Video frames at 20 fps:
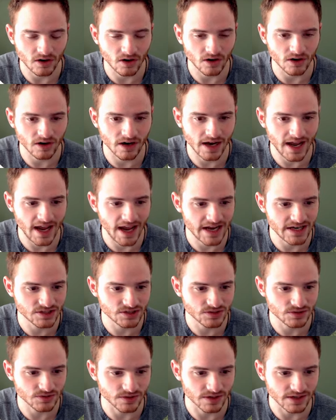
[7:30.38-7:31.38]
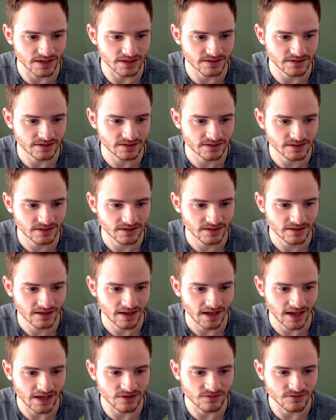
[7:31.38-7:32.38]
are H3s.
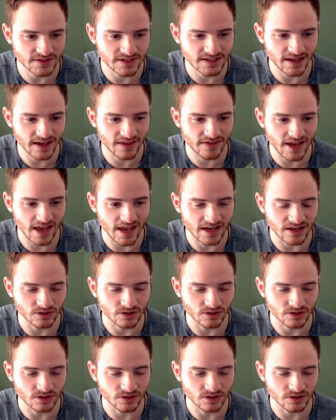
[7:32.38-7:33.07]
And you see that they